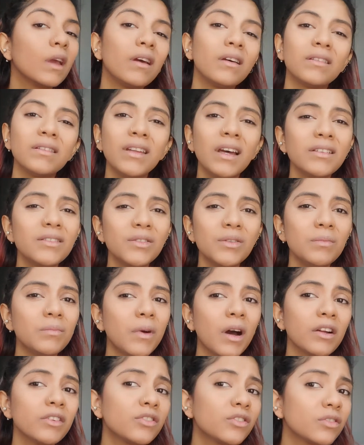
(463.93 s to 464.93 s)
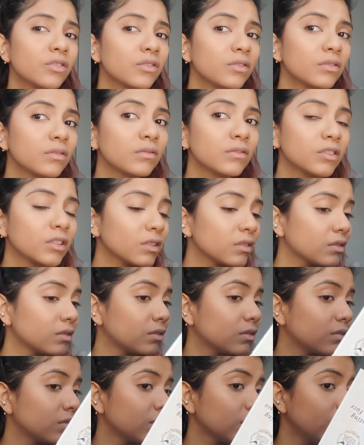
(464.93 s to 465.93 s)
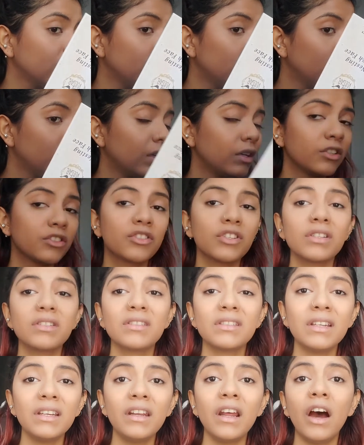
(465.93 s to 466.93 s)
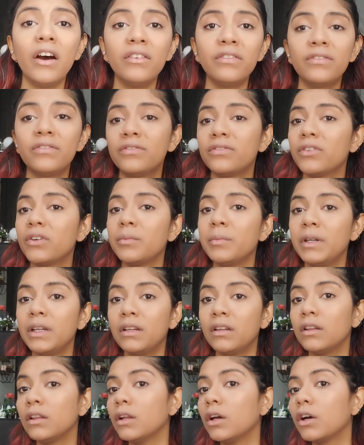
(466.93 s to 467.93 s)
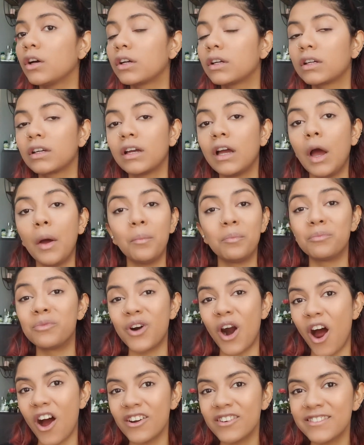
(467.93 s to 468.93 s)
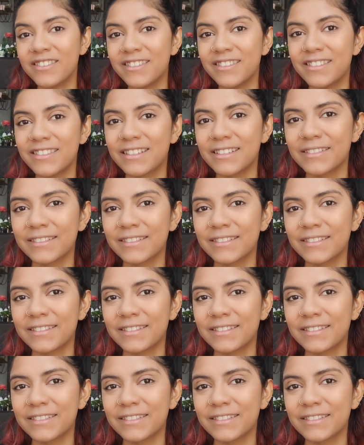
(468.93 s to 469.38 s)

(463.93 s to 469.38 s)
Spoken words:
Not too much, just enough for me to look bronzed.